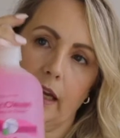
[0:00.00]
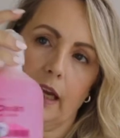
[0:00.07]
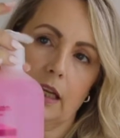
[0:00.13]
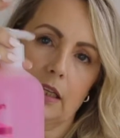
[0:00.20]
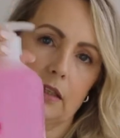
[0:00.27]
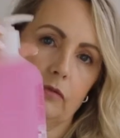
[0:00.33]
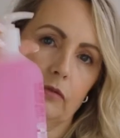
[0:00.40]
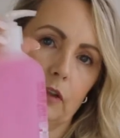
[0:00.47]

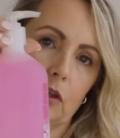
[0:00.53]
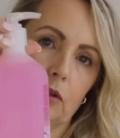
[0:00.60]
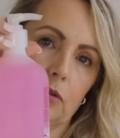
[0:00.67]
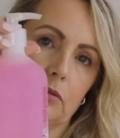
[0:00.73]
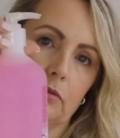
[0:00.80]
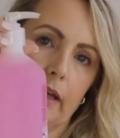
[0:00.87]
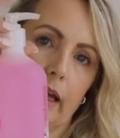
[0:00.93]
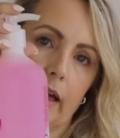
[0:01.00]
handy for
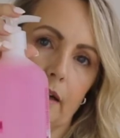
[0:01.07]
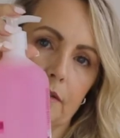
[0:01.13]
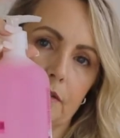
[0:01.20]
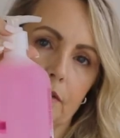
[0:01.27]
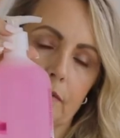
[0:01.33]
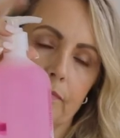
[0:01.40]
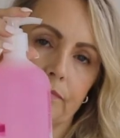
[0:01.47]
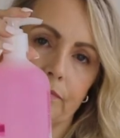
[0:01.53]
your
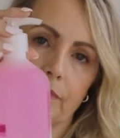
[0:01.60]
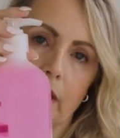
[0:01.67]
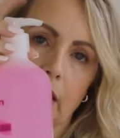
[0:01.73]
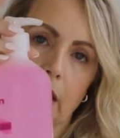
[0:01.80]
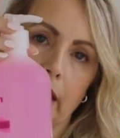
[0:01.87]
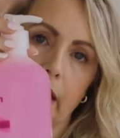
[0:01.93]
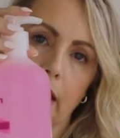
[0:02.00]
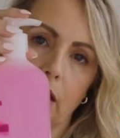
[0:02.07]
house.
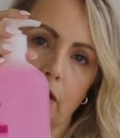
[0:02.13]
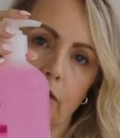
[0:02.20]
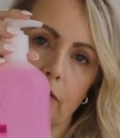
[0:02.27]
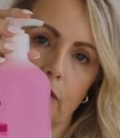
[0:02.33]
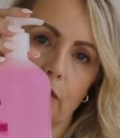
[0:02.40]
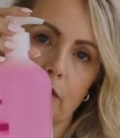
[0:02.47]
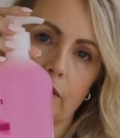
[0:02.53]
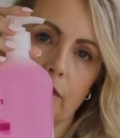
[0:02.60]
Cleaning your
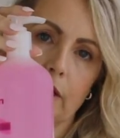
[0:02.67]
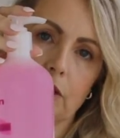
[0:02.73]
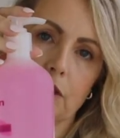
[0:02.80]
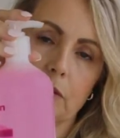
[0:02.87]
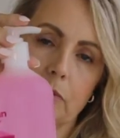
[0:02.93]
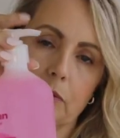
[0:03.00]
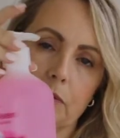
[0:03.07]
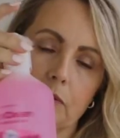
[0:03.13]
fruit and
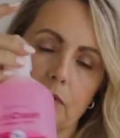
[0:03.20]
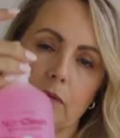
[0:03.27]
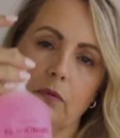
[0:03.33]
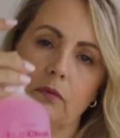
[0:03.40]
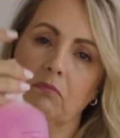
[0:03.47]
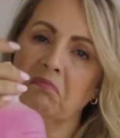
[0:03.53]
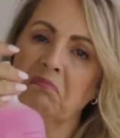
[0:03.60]
vegetables.